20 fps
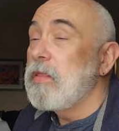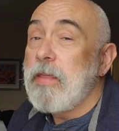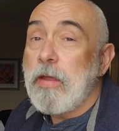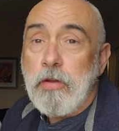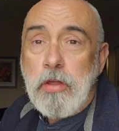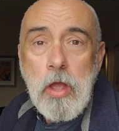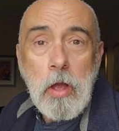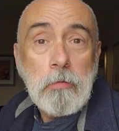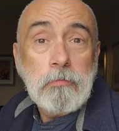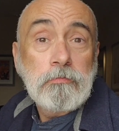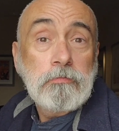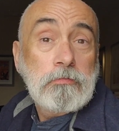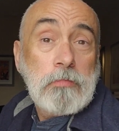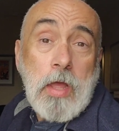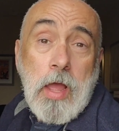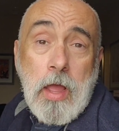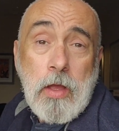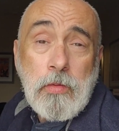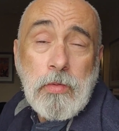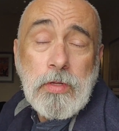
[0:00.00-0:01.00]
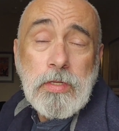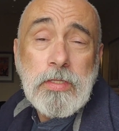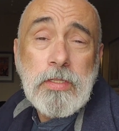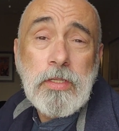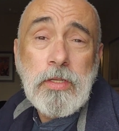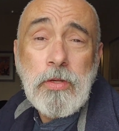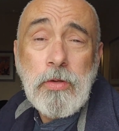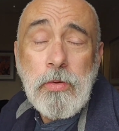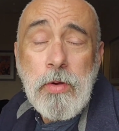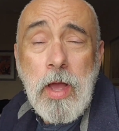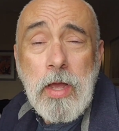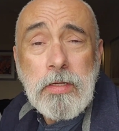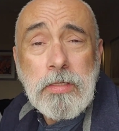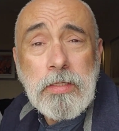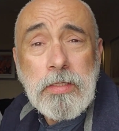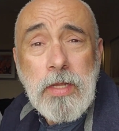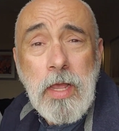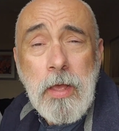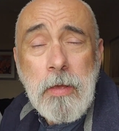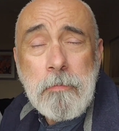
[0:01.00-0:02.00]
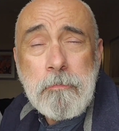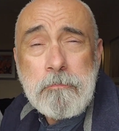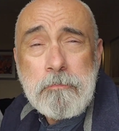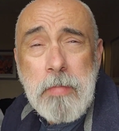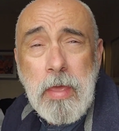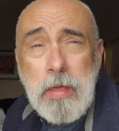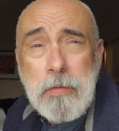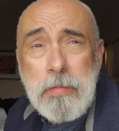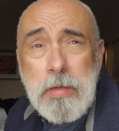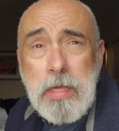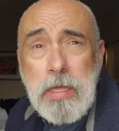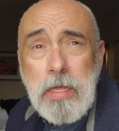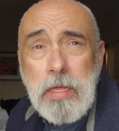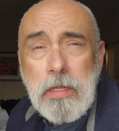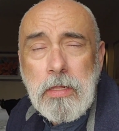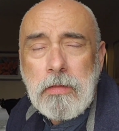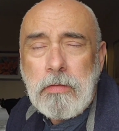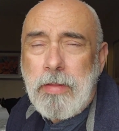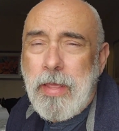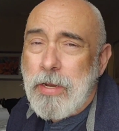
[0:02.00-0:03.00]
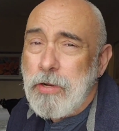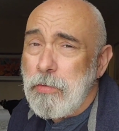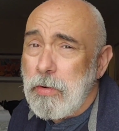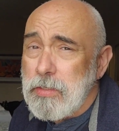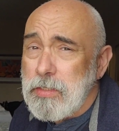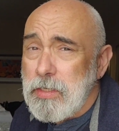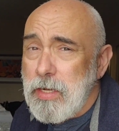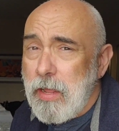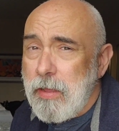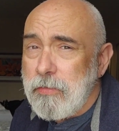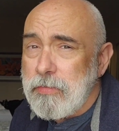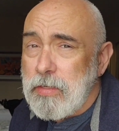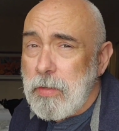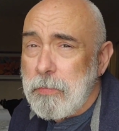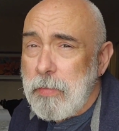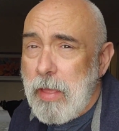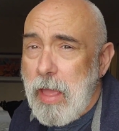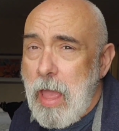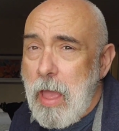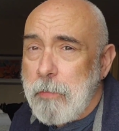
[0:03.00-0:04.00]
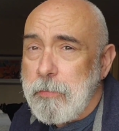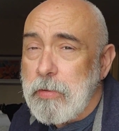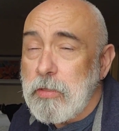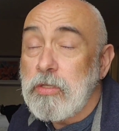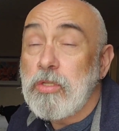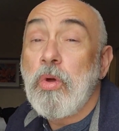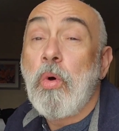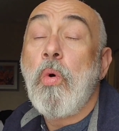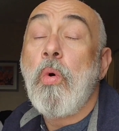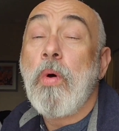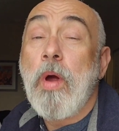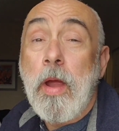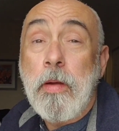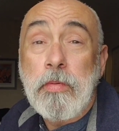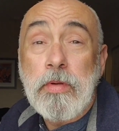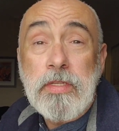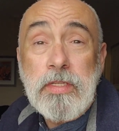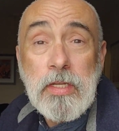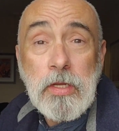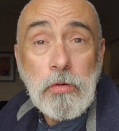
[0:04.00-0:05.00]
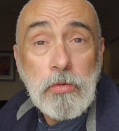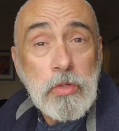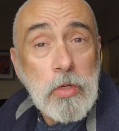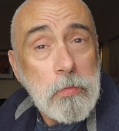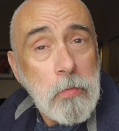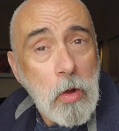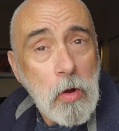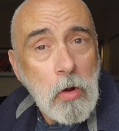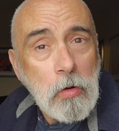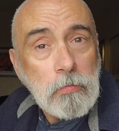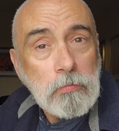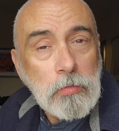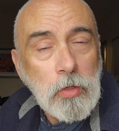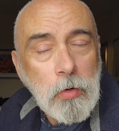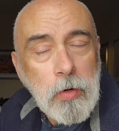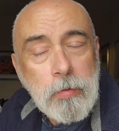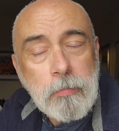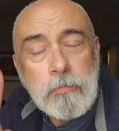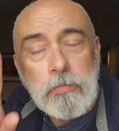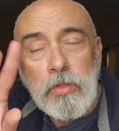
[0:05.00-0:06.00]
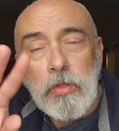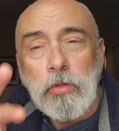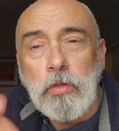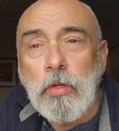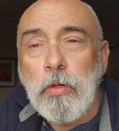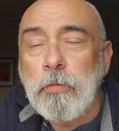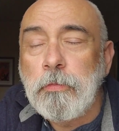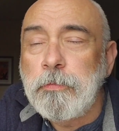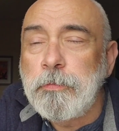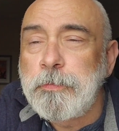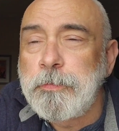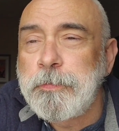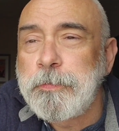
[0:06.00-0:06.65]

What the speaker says: there you go. I will see you guys maybe later on today if something happens, or I will see you tomorrow. All right, toodaloo.